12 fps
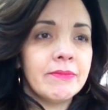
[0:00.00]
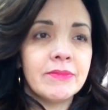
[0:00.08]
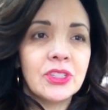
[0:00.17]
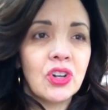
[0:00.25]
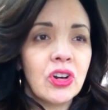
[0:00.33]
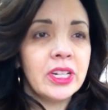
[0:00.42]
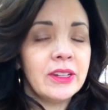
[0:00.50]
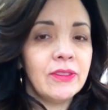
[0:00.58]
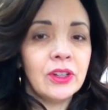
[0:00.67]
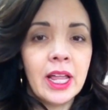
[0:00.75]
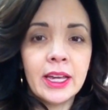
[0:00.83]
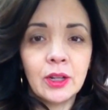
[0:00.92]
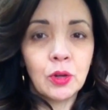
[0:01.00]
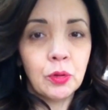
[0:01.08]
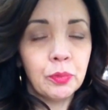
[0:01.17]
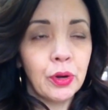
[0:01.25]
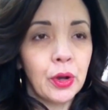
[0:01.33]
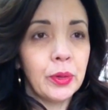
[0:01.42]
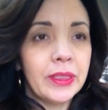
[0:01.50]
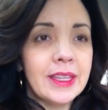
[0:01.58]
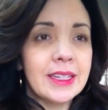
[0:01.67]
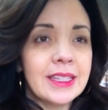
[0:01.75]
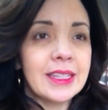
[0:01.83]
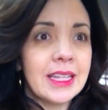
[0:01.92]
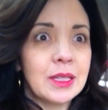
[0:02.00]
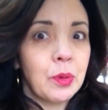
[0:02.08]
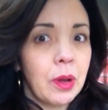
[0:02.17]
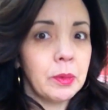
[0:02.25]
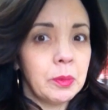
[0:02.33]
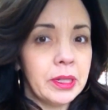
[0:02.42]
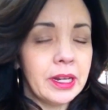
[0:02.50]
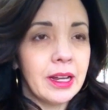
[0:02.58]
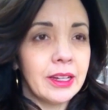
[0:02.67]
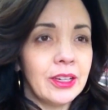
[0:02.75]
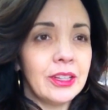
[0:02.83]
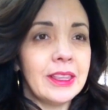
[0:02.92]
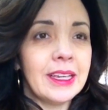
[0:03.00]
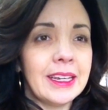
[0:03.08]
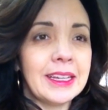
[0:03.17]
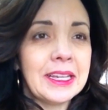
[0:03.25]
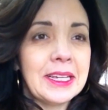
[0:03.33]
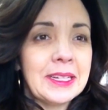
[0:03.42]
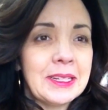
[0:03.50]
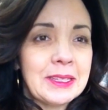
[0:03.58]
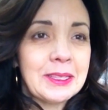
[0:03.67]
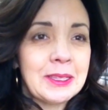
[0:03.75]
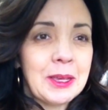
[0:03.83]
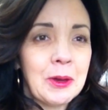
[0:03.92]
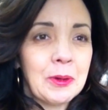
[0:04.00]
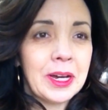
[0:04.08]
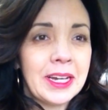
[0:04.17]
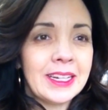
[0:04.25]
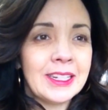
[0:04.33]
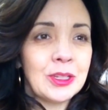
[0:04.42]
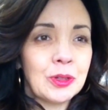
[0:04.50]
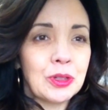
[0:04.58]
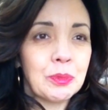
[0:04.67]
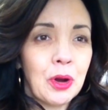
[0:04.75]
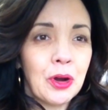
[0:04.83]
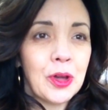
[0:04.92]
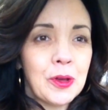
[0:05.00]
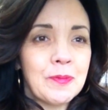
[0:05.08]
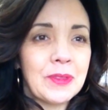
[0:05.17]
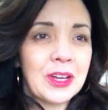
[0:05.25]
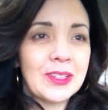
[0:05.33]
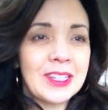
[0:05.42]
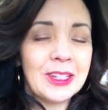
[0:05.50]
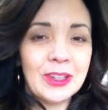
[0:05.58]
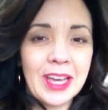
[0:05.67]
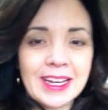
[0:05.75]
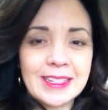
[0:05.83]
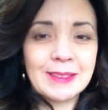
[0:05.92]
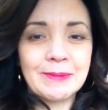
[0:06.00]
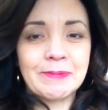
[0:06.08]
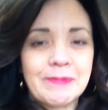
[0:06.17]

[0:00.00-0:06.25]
Starting to feel like an old pro with this, and that's probably not a good thing. So until tomorrow, I'll see you guys.